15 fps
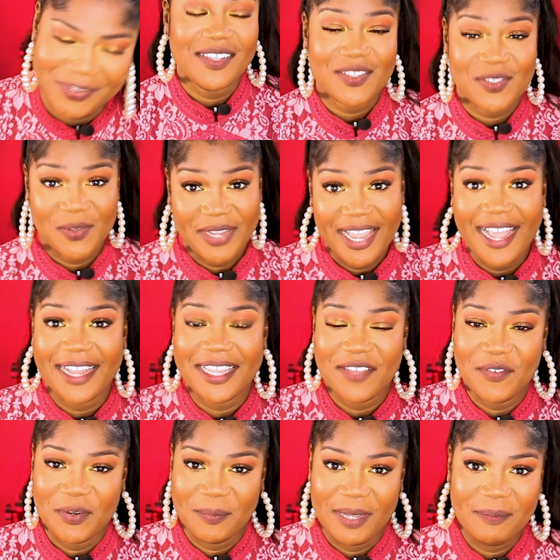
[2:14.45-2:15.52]
So yeah, I gave
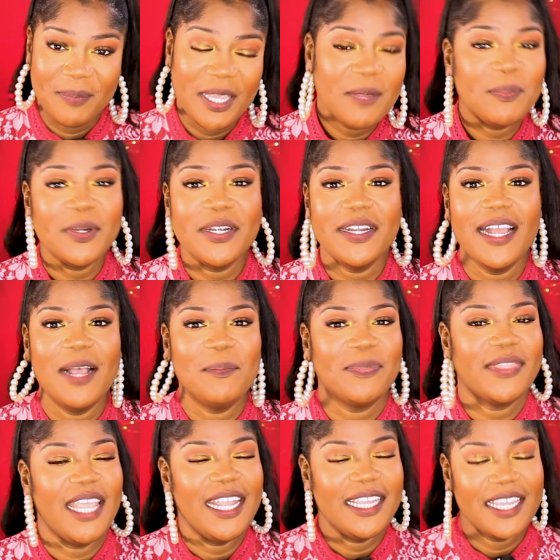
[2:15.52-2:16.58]
her my paper. I'm
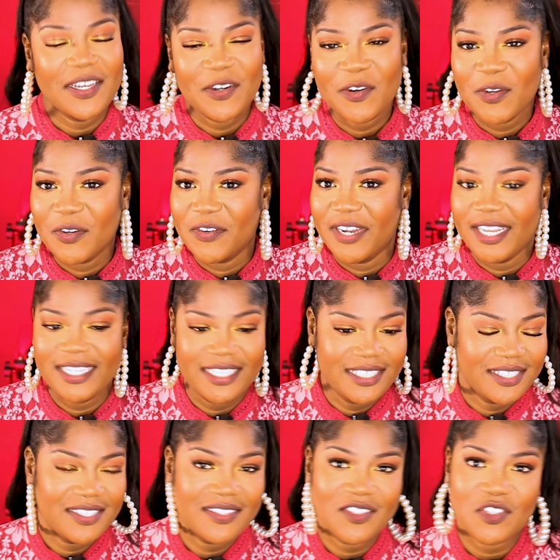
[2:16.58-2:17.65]
thanking her already,
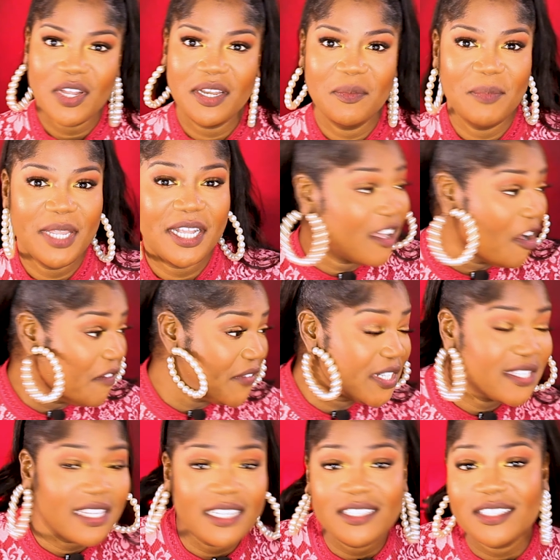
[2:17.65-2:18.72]
just trying to make
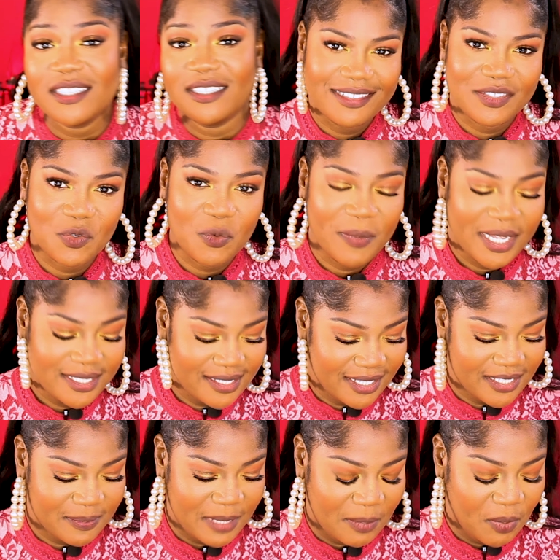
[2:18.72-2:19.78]
conversation. The woman
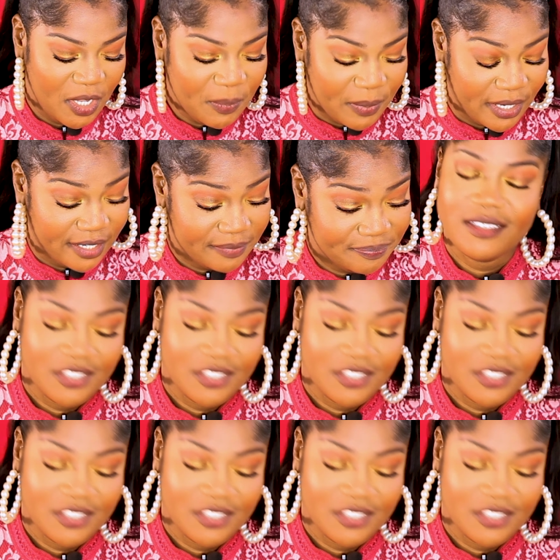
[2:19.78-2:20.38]
takes my paper.